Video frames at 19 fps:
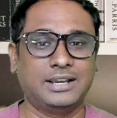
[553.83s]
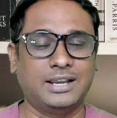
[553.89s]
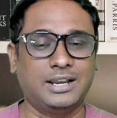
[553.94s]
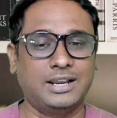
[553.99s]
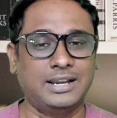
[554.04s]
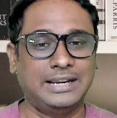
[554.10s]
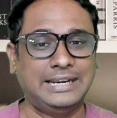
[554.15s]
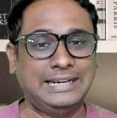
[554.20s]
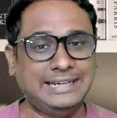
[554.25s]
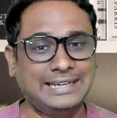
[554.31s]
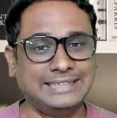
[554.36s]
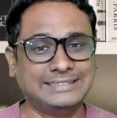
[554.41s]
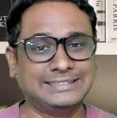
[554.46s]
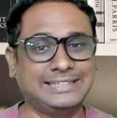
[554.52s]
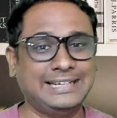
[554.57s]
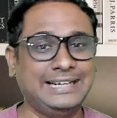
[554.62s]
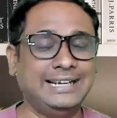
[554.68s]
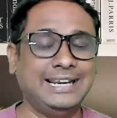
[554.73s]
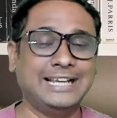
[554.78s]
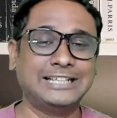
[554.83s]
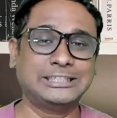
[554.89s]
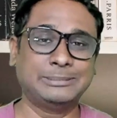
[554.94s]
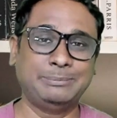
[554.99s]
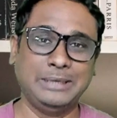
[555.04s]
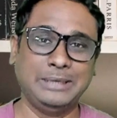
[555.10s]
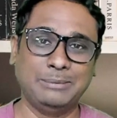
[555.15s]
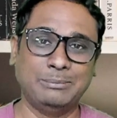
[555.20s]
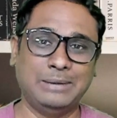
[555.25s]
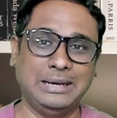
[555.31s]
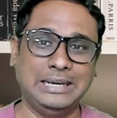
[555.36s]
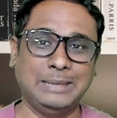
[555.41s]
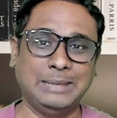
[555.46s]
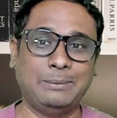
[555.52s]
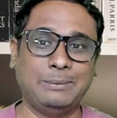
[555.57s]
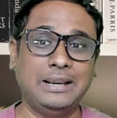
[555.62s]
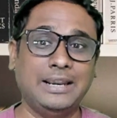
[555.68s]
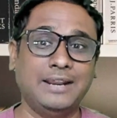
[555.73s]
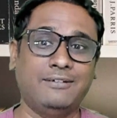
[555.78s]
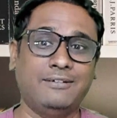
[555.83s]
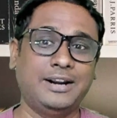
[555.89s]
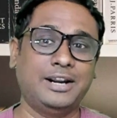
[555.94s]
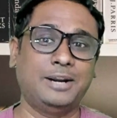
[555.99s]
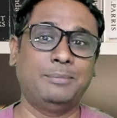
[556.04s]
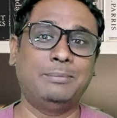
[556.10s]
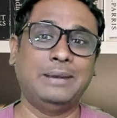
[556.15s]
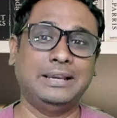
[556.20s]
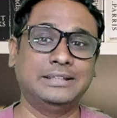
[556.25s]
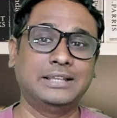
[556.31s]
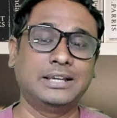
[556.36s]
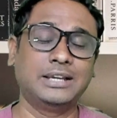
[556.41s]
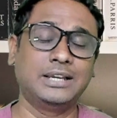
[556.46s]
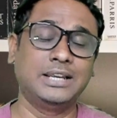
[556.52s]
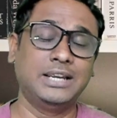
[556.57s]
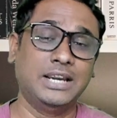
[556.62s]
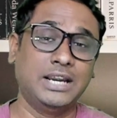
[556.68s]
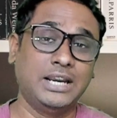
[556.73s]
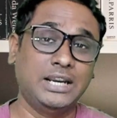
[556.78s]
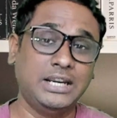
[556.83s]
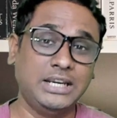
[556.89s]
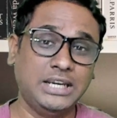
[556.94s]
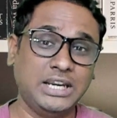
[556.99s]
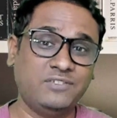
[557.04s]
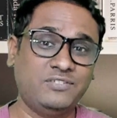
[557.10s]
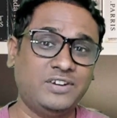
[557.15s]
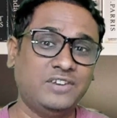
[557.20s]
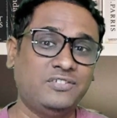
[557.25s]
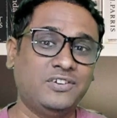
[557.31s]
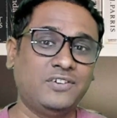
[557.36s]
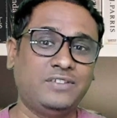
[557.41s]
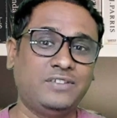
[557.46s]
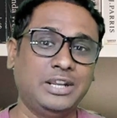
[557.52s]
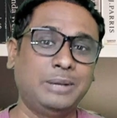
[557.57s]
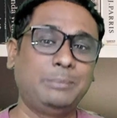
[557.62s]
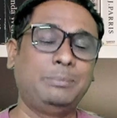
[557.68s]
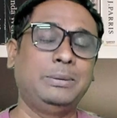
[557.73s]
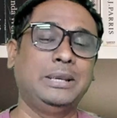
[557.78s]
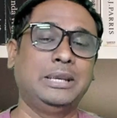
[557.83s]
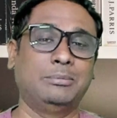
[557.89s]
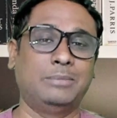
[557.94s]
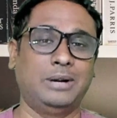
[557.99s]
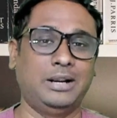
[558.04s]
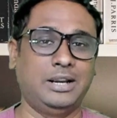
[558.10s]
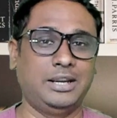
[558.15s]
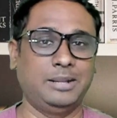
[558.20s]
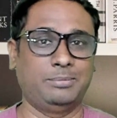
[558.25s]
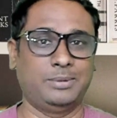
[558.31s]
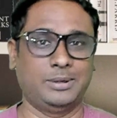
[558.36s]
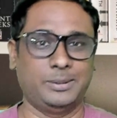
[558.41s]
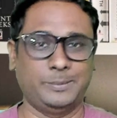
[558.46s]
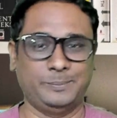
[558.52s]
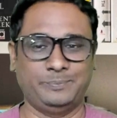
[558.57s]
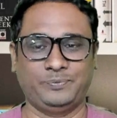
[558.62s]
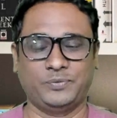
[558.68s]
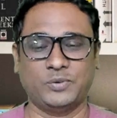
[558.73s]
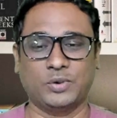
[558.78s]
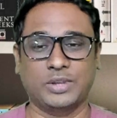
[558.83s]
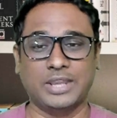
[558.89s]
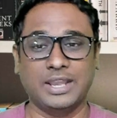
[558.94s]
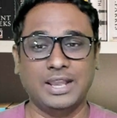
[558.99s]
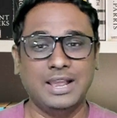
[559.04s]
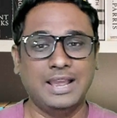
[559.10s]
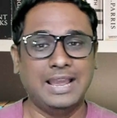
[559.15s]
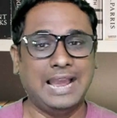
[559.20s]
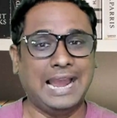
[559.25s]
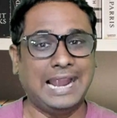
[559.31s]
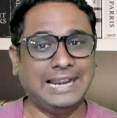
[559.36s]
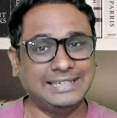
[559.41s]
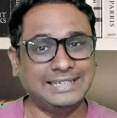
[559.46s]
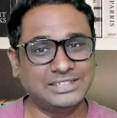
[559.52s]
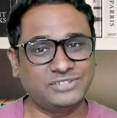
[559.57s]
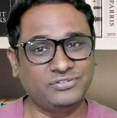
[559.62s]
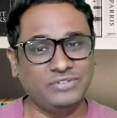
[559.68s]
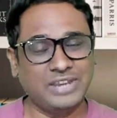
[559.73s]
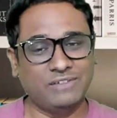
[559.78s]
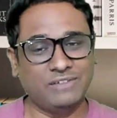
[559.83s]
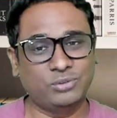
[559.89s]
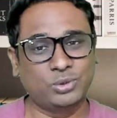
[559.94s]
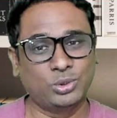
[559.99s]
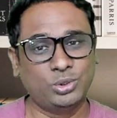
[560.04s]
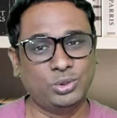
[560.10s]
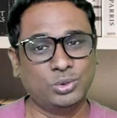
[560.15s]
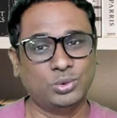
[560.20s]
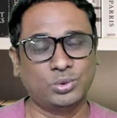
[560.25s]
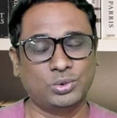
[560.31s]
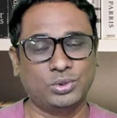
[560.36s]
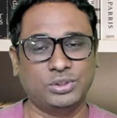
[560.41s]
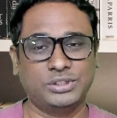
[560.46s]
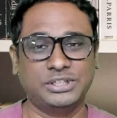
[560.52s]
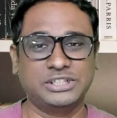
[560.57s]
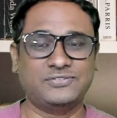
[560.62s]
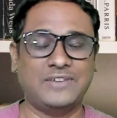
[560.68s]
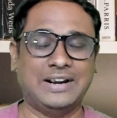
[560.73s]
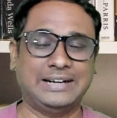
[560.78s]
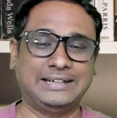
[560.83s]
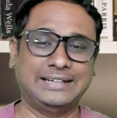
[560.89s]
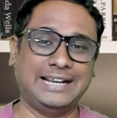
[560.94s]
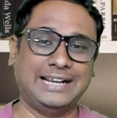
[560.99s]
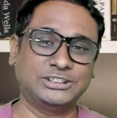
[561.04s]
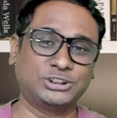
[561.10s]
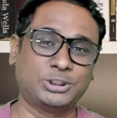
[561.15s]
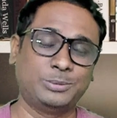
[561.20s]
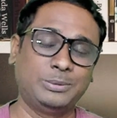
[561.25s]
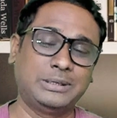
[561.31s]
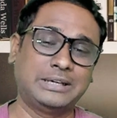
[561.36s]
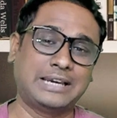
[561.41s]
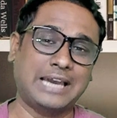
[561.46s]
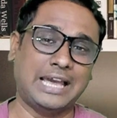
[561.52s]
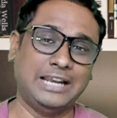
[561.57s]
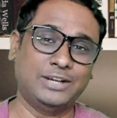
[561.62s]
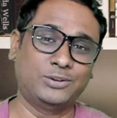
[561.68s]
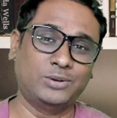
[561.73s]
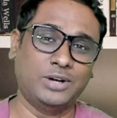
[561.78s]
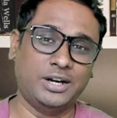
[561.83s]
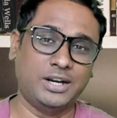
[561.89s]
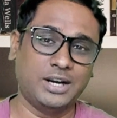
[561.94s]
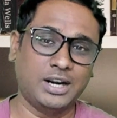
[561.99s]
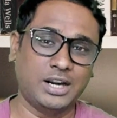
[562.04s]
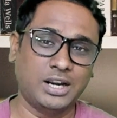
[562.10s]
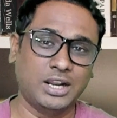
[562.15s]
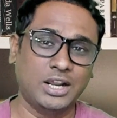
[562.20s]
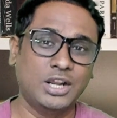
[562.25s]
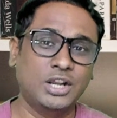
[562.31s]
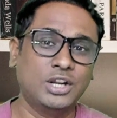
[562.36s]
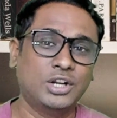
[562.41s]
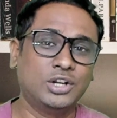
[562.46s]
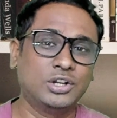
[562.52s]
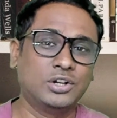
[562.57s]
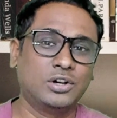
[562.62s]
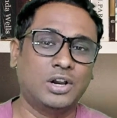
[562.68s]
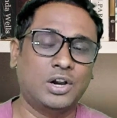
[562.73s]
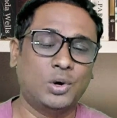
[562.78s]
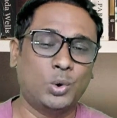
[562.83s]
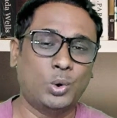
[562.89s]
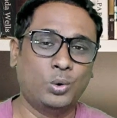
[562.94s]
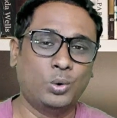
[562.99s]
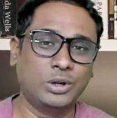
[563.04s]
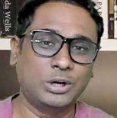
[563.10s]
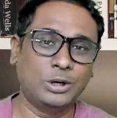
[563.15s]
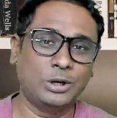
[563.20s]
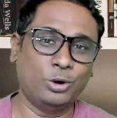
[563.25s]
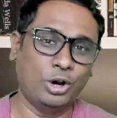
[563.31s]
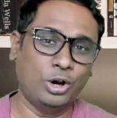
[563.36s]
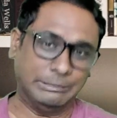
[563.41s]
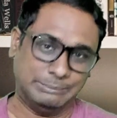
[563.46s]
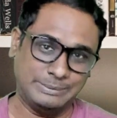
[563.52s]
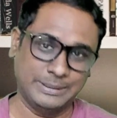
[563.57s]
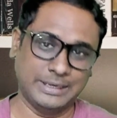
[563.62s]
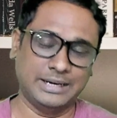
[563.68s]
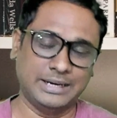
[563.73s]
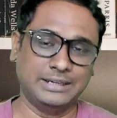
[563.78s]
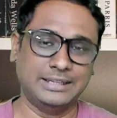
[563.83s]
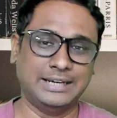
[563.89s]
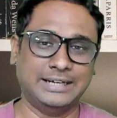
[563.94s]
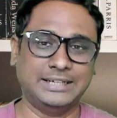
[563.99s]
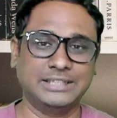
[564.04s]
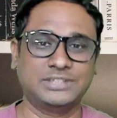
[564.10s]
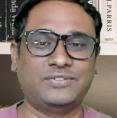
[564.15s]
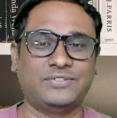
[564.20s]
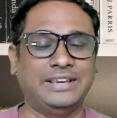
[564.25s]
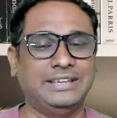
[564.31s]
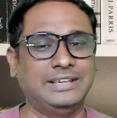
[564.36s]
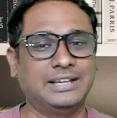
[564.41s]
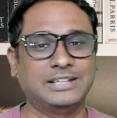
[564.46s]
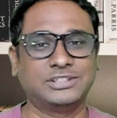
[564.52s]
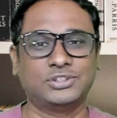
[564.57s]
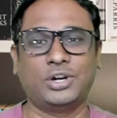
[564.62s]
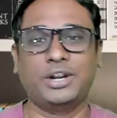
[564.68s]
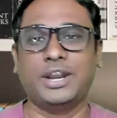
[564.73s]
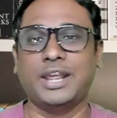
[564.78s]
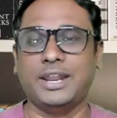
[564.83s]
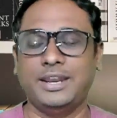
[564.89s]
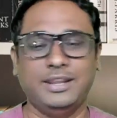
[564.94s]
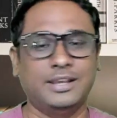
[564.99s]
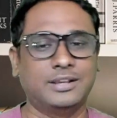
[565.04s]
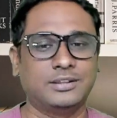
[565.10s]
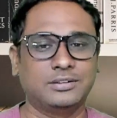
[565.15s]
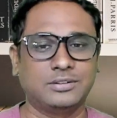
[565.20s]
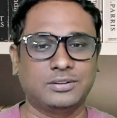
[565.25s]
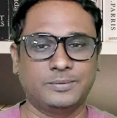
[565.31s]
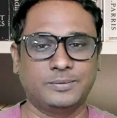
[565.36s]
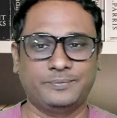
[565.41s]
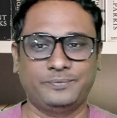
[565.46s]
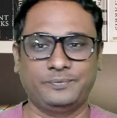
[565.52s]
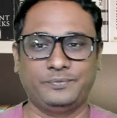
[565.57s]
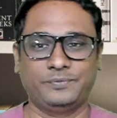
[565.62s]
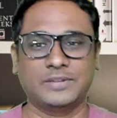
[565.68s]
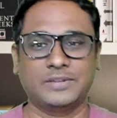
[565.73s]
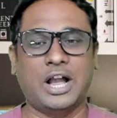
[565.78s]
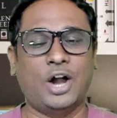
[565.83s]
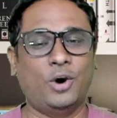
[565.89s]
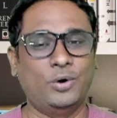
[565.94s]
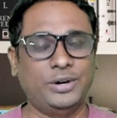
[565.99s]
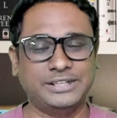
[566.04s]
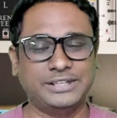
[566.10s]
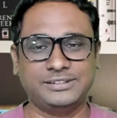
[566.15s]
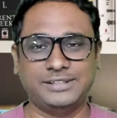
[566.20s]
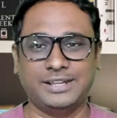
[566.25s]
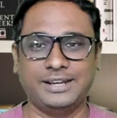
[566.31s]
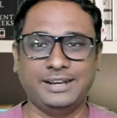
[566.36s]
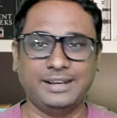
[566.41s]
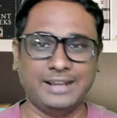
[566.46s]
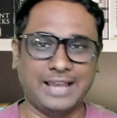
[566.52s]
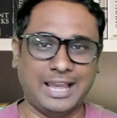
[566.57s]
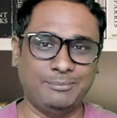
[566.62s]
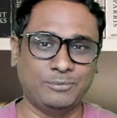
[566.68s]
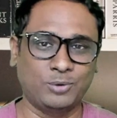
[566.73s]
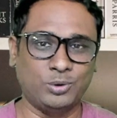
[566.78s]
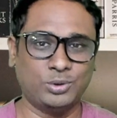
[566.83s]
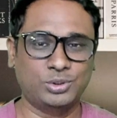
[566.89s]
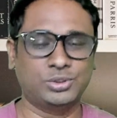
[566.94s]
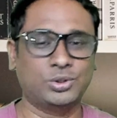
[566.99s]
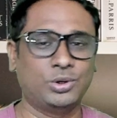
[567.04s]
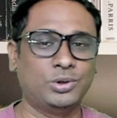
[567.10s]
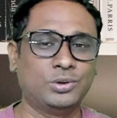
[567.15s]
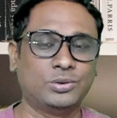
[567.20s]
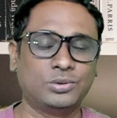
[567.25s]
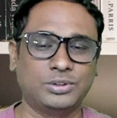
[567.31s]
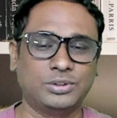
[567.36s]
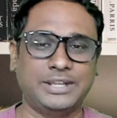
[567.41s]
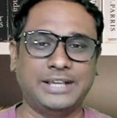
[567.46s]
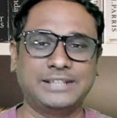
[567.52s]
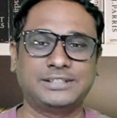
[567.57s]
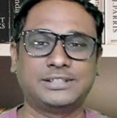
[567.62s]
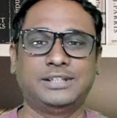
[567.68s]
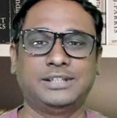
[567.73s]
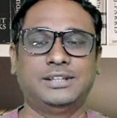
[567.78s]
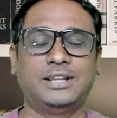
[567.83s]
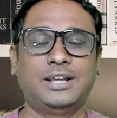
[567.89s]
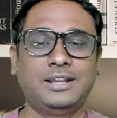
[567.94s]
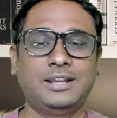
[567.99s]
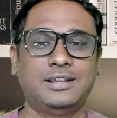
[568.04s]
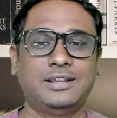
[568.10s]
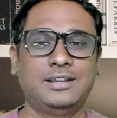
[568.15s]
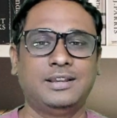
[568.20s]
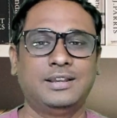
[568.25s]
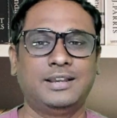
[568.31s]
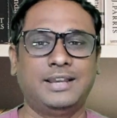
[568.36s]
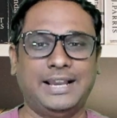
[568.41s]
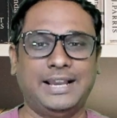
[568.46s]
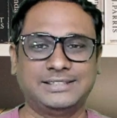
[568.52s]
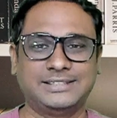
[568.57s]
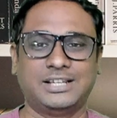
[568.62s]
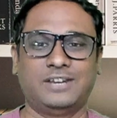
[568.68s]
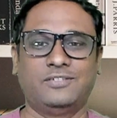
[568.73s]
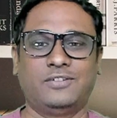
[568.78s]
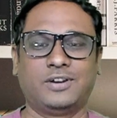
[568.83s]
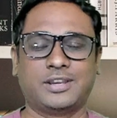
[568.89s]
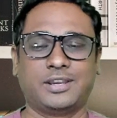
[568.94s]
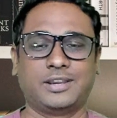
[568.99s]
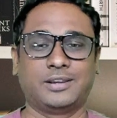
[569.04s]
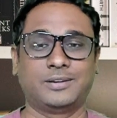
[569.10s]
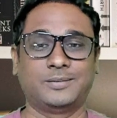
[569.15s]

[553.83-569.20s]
industry index P multiple divided by the Nifty 50 P multiple. Okay, and this we have to do. This factor has to be calculated over a long period, that is 5 years or 10 years. How it is done, I am going to show you next in the Excel working.